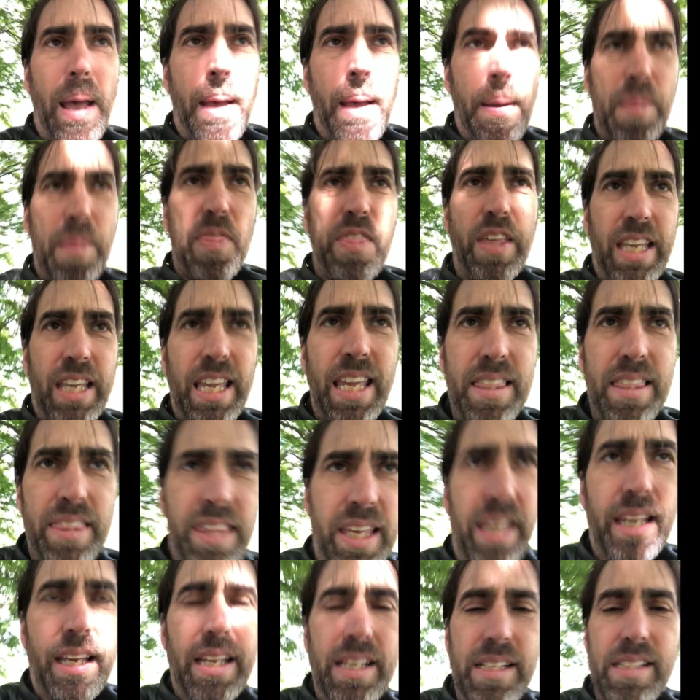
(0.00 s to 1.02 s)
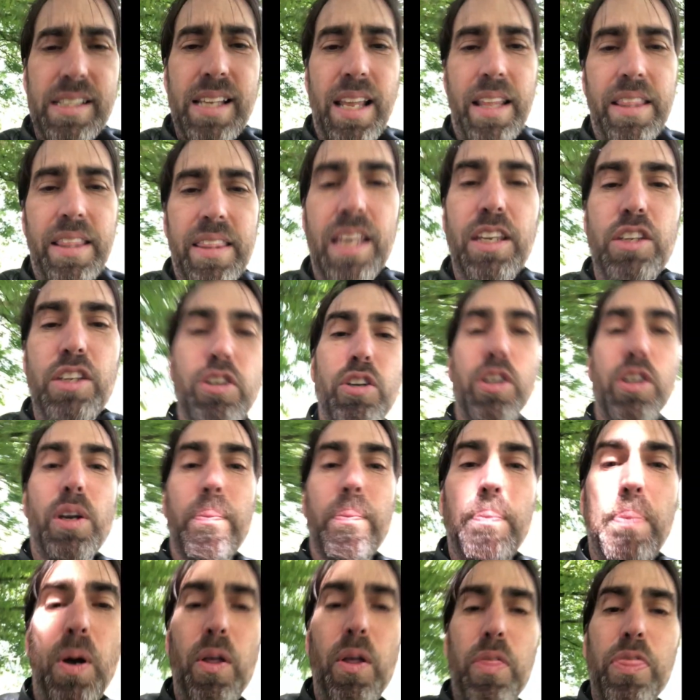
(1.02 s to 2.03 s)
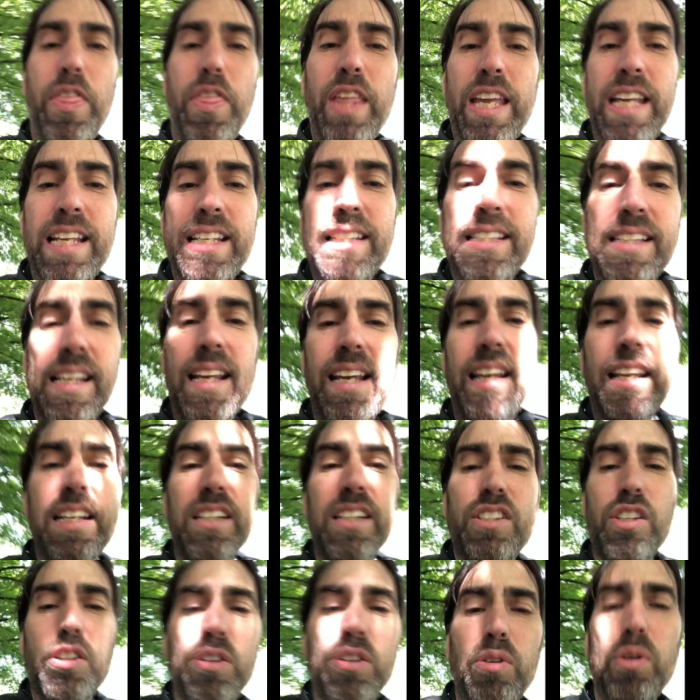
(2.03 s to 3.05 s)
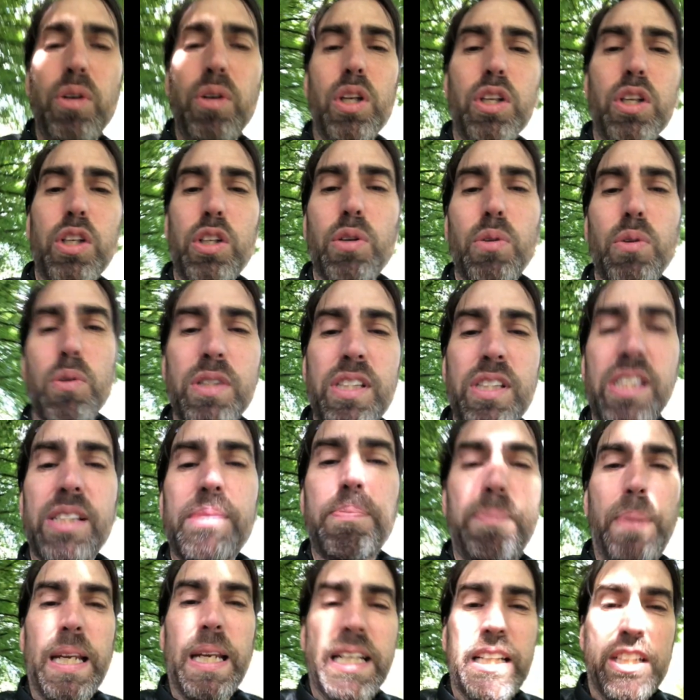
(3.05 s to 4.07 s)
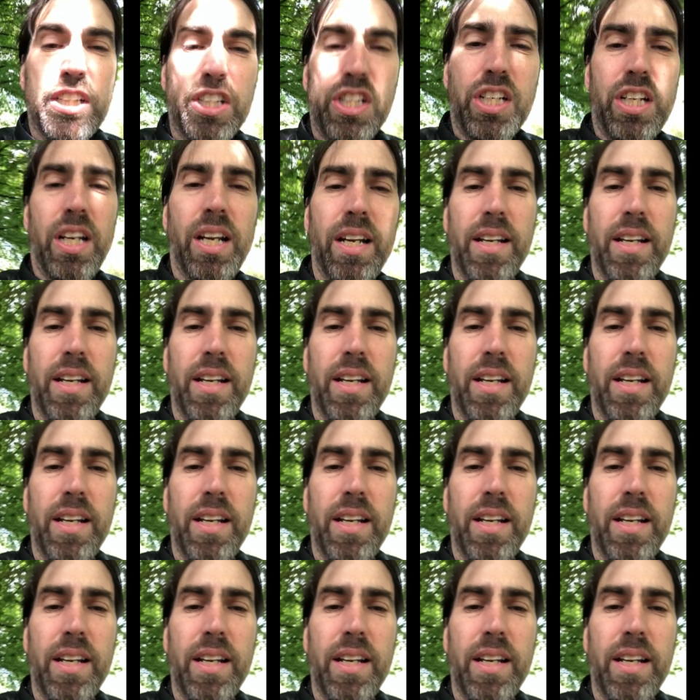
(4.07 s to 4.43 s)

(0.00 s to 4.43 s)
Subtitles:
The key thing is that you can put these into your speech.